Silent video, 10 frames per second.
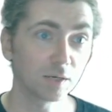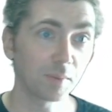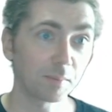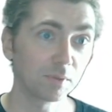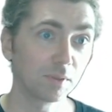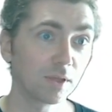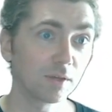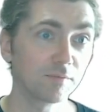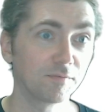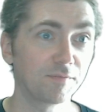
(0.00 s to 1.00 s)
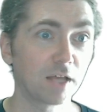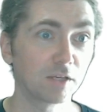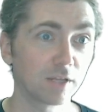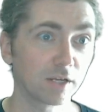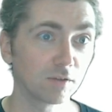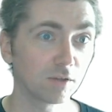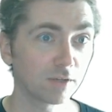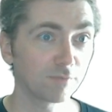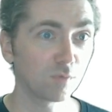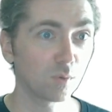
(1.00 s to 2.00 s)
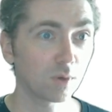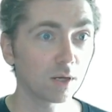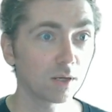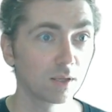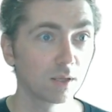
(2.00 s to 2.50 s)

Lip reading: Maybe the value that you're looking for.